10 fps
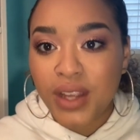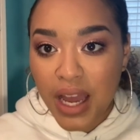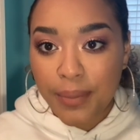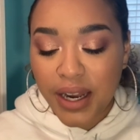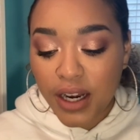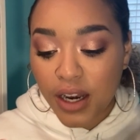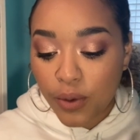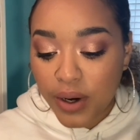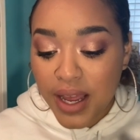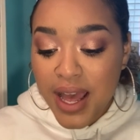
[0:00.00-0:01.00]
I'm getting another
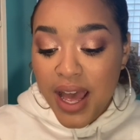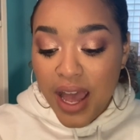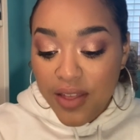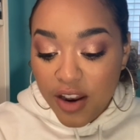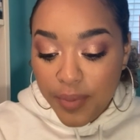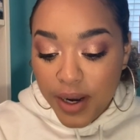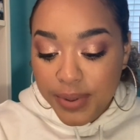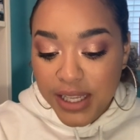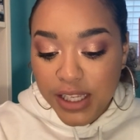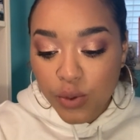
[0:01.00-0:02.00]
one. And then I've been
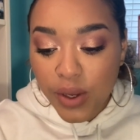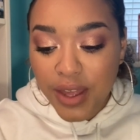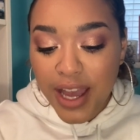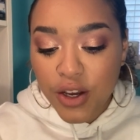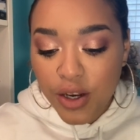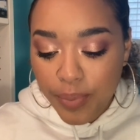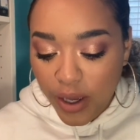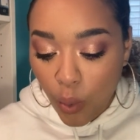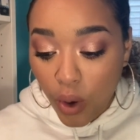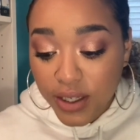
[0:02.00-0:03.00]
obsessed with, I couldn't
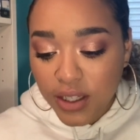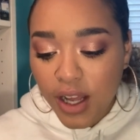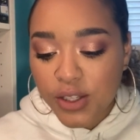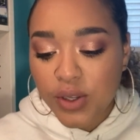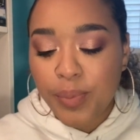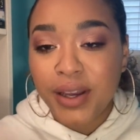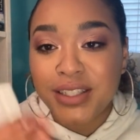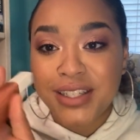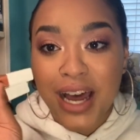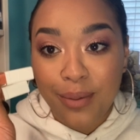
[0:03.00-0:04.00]
pick one gloss, so I picked
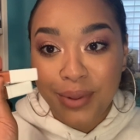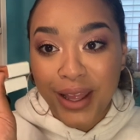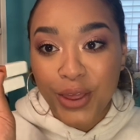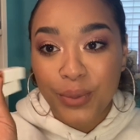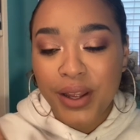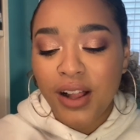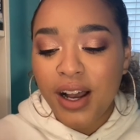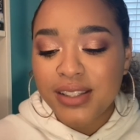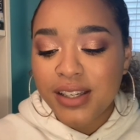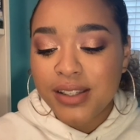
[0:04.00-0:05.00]
a top like three
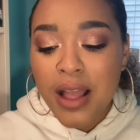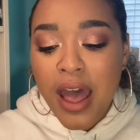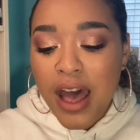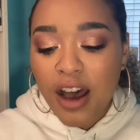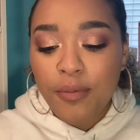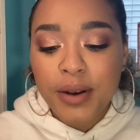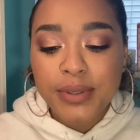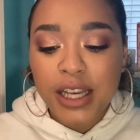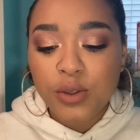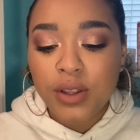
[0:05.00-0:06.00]
glosses. I've been
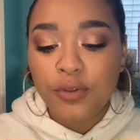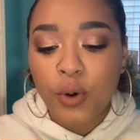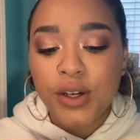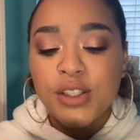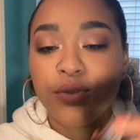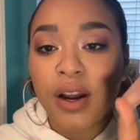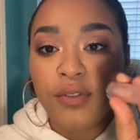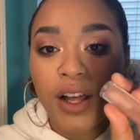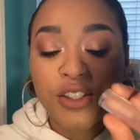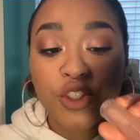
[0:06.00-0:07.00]
obsessed with, of course, the
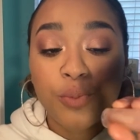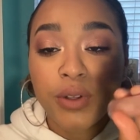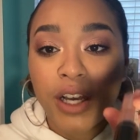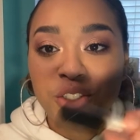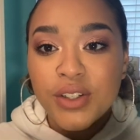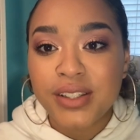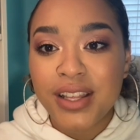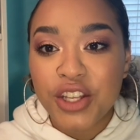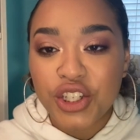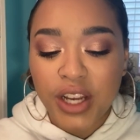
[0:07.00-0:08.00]
Revlon Super Lustrous
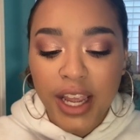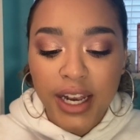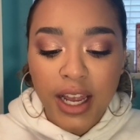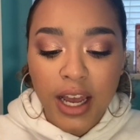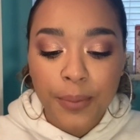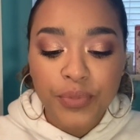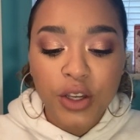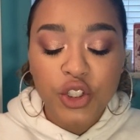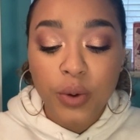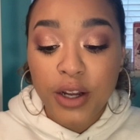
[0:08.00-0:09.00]
in the shade
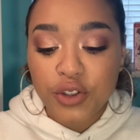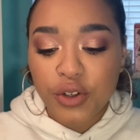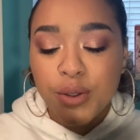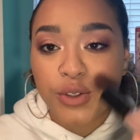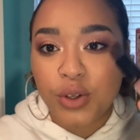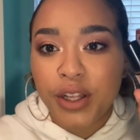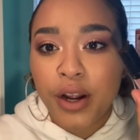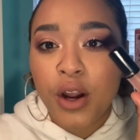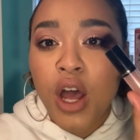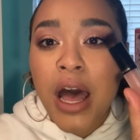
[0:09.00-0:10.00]
200 Crystal
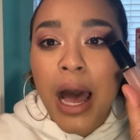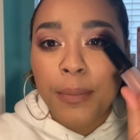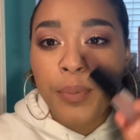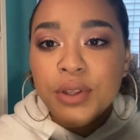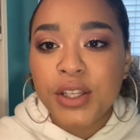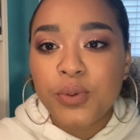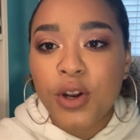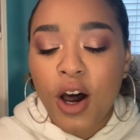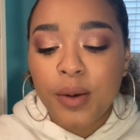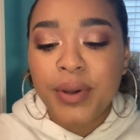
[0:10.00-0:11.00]
Clear. I'm gonna put this
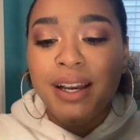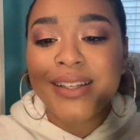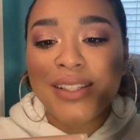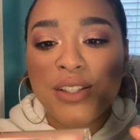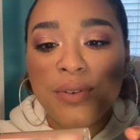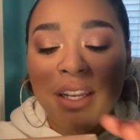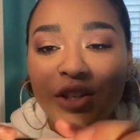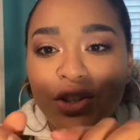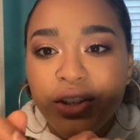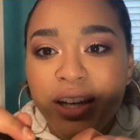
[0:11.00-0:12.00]
one on because it's already
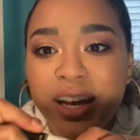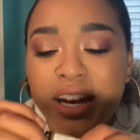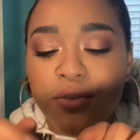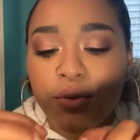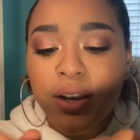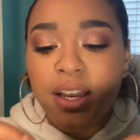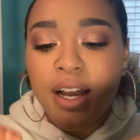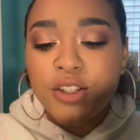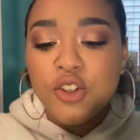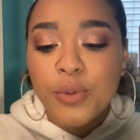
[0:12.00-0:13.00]
dirty and I've already
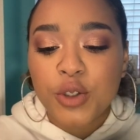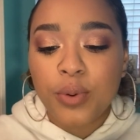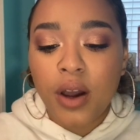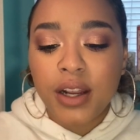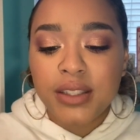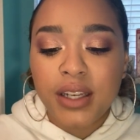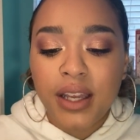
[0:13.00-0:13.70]
gotten so much product in